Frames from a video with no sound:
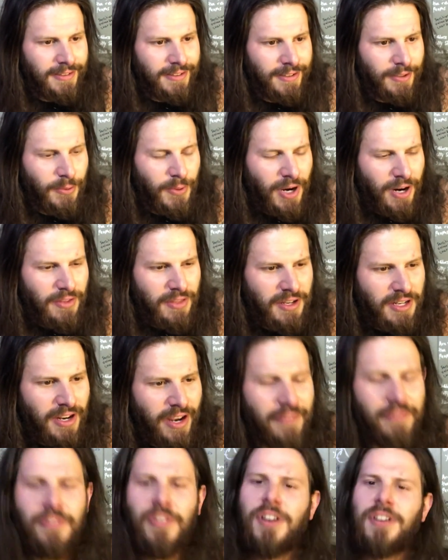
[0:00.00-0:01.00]
the
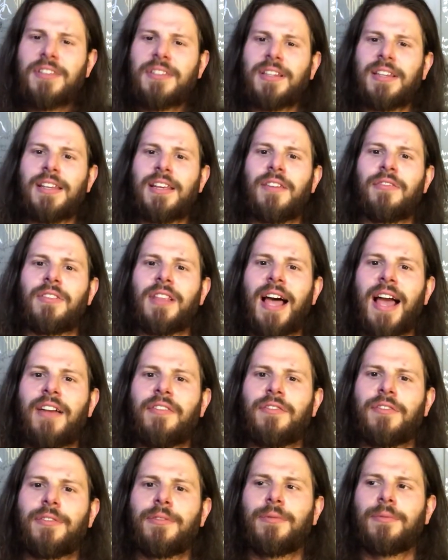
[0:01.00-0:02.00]
diversity of
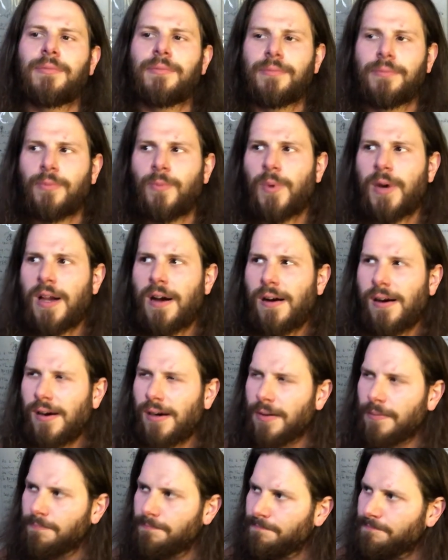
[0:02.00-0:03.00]
life. We
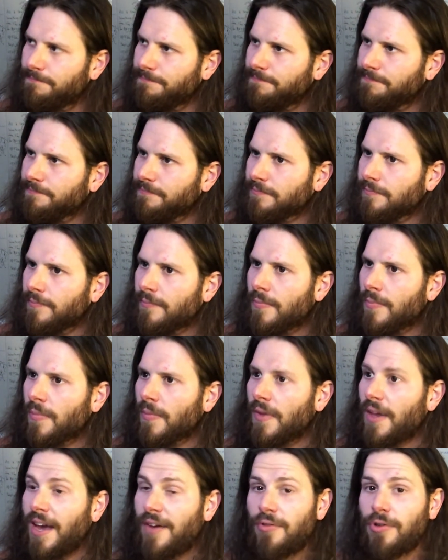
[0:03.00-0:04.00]
are
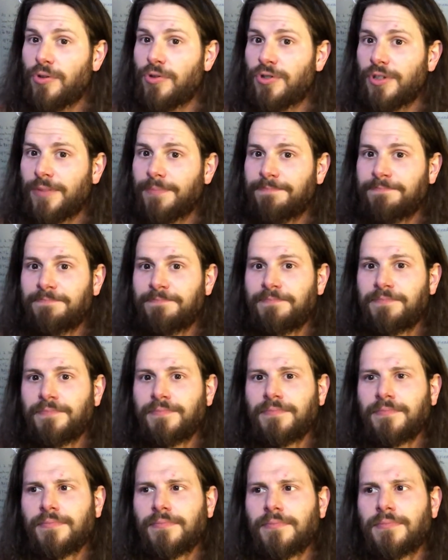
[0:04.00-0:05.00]
evolution.
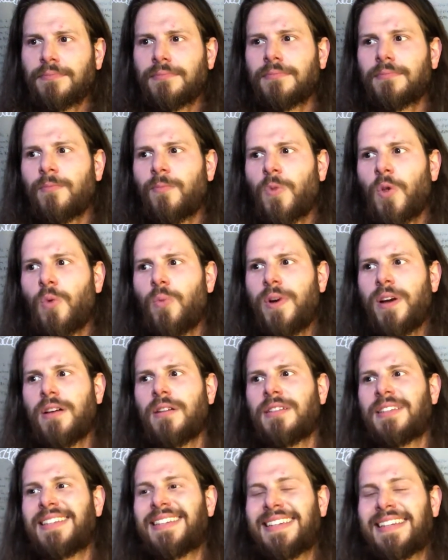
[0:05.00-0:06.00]
We are
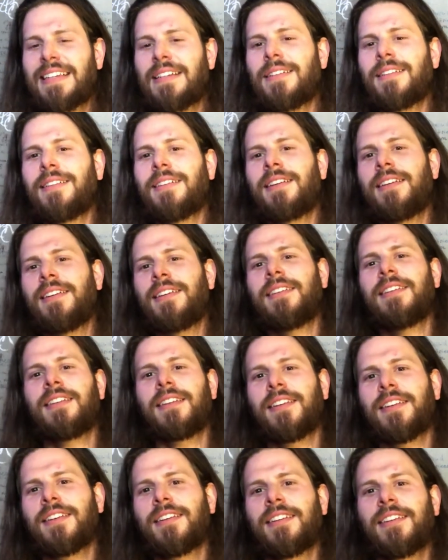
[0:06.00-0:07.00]
still
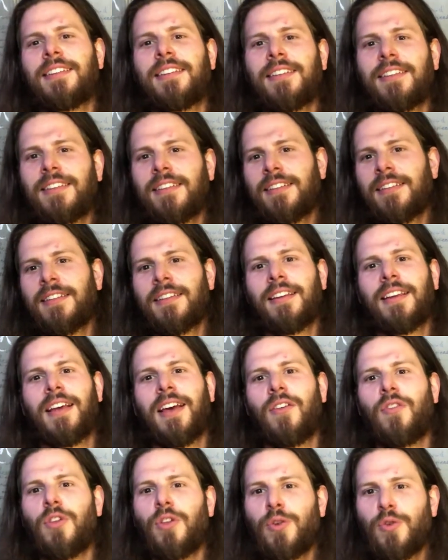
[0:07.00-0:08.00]
in
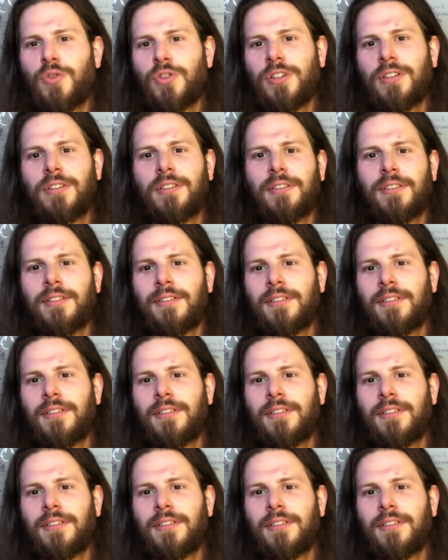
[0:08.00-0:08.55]
evolution.